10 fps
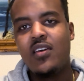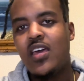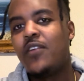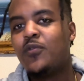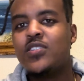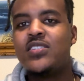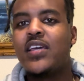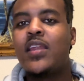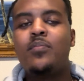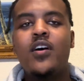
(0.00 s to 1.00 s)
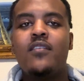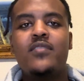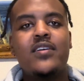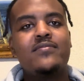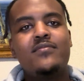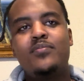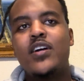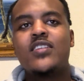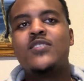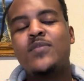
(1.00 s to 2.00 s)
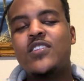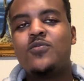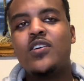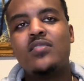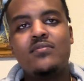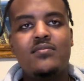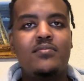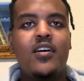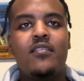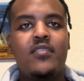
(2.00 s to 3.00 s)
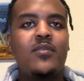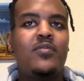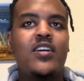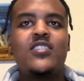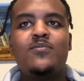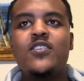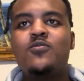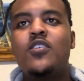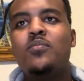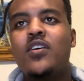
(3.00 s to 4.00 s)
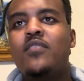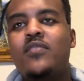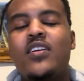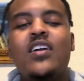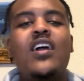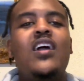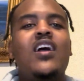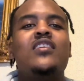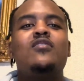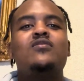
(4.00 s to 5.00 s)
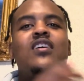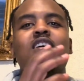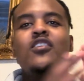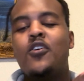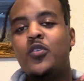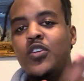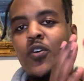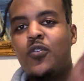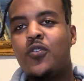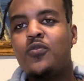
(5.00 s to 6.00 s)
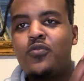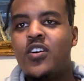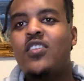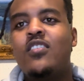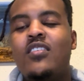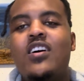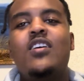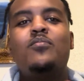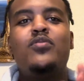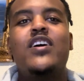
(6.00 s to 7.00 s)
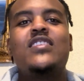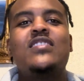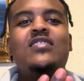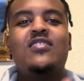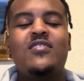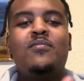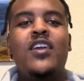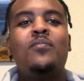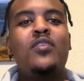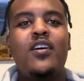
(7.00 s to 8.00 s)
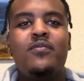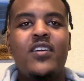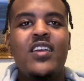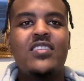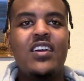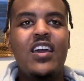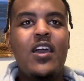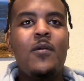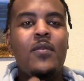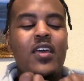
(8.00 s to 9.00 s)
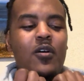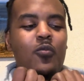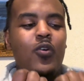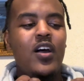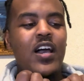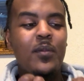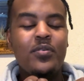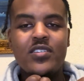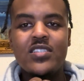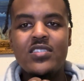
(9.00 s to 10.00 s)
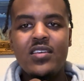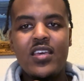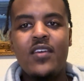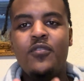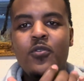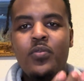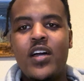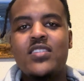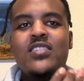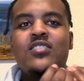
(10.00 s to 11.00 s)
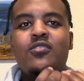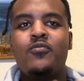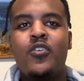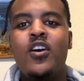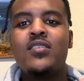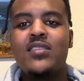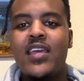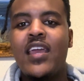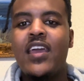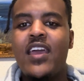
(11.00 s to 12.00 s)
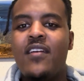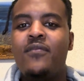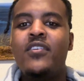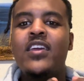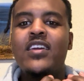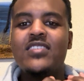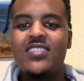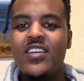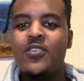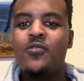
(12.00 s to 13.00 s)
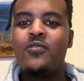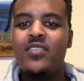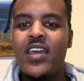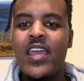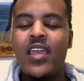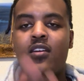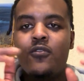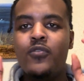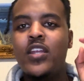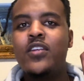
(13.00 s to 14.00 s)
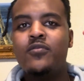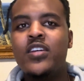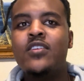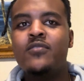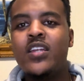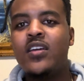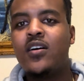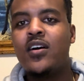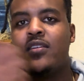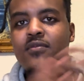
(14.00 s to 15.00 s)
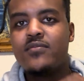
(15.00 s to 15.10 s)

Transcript: Everyone said, "Perfect." Practice makes what? Perfect. Practice makes what? Perfect. And then he was like, "No, you're all wrong. Practice doesn't make perfect. What happens if you practice the wrong thing every single day? Really, really, really hard.